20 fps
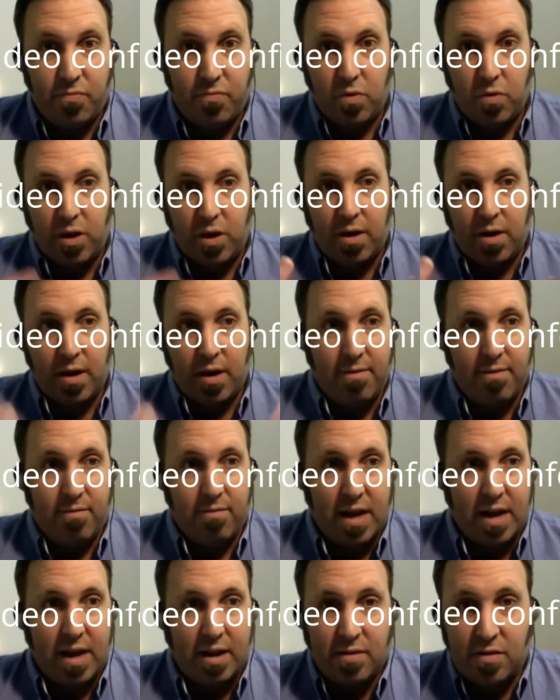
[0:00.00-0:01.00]
we don't have
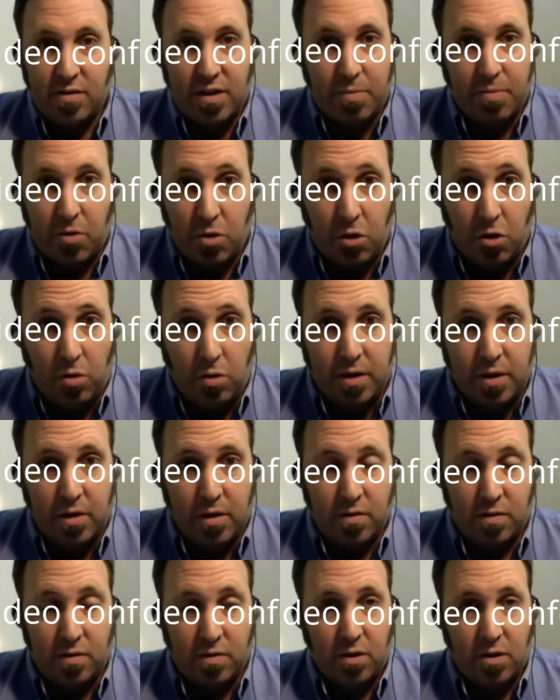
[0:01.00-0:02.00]
that step at all,
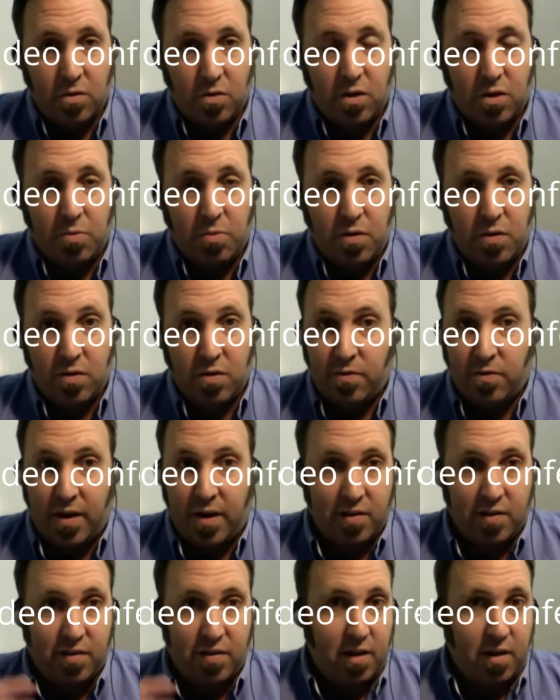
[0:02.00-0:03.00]
because those computers are
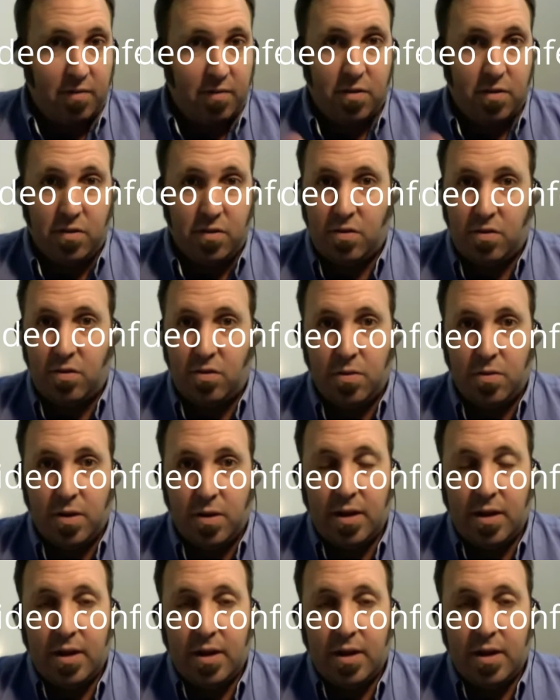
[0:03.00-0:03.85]
fast enough to just do it.